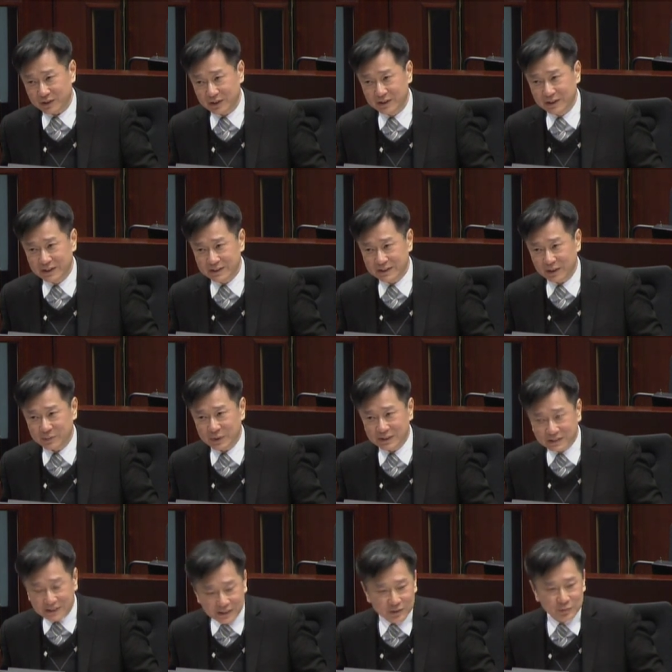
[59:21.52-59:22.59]
And if
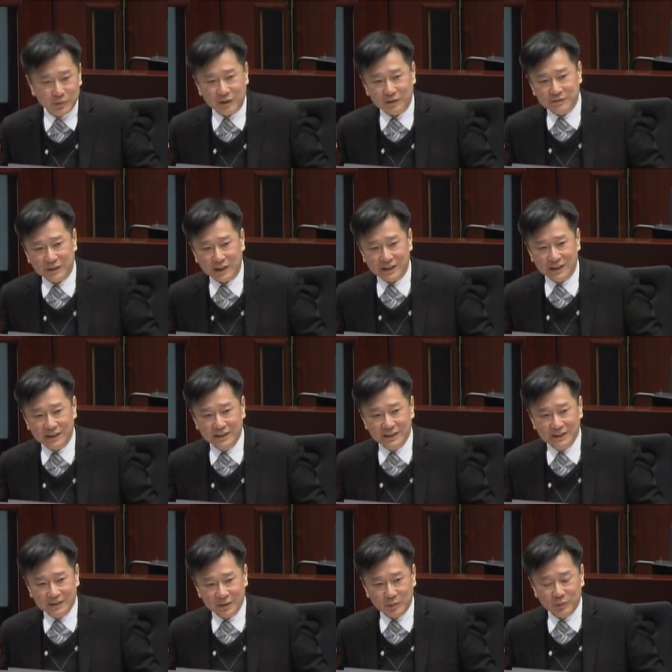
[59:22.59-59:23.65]
you stand on moral
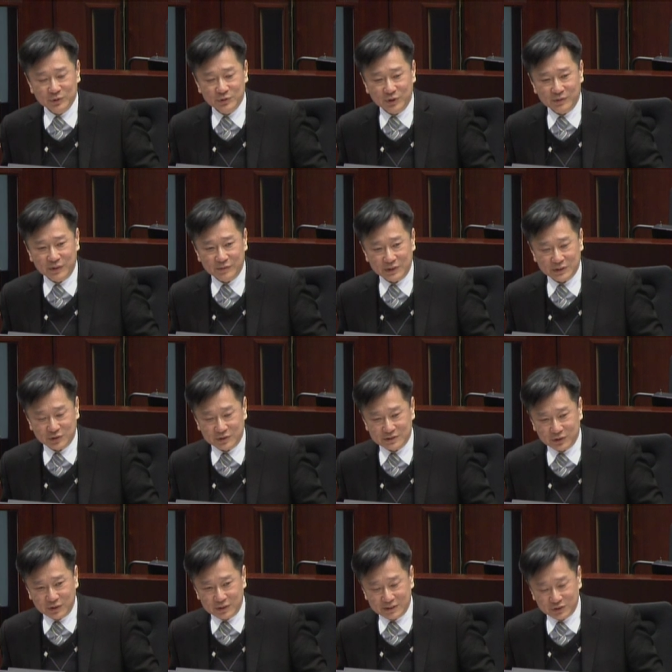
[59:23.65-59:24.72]
high ground, of course,
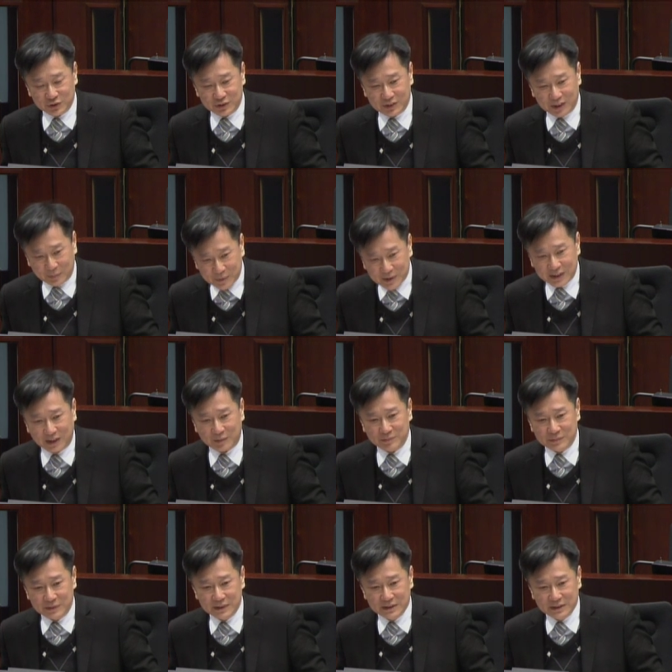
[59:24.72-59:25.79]
I won't be able to make you
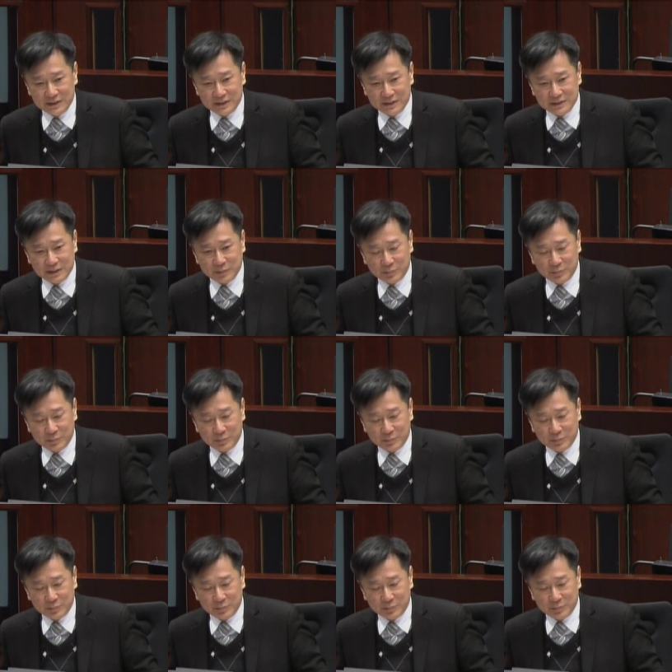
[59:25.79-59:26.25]
hear me.